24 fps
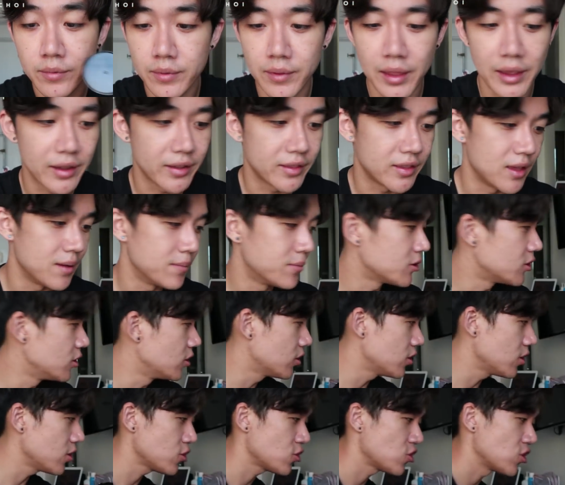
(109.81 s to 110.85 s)
Like a
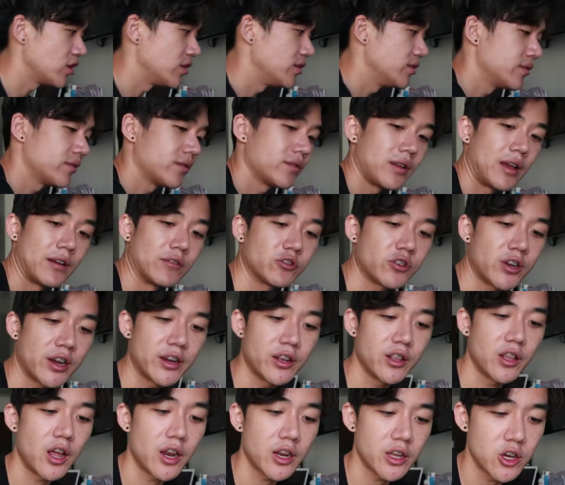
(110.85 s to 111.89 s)
typical cushion. I've
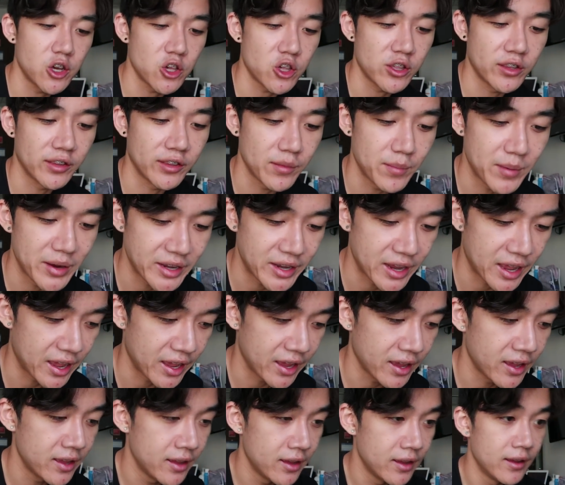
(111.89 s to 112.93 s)
tried a lot of cushions in my
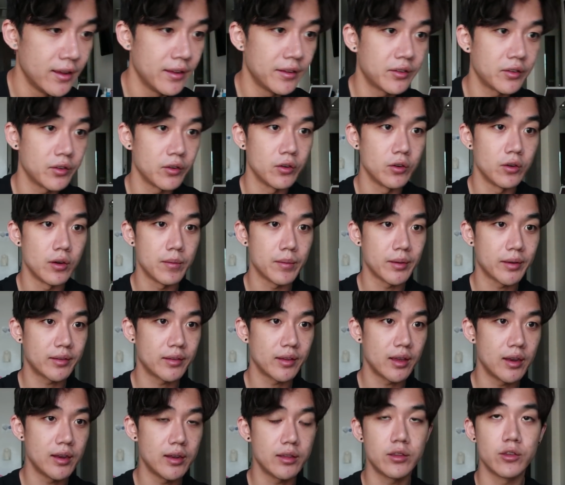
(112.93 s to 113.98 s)
day, so I'm
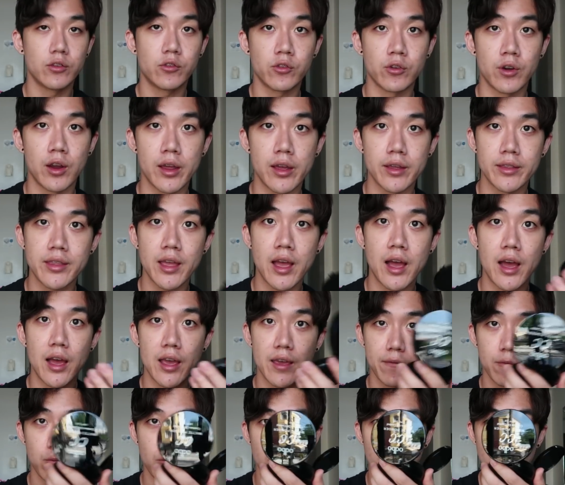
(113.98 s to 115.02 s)
excited to try a
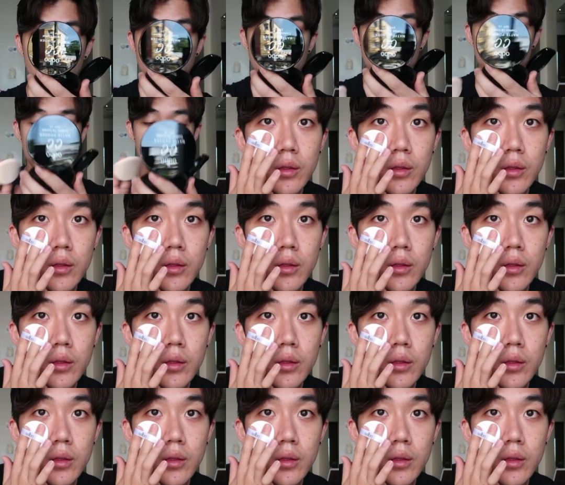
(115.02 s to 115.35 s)
Thai one.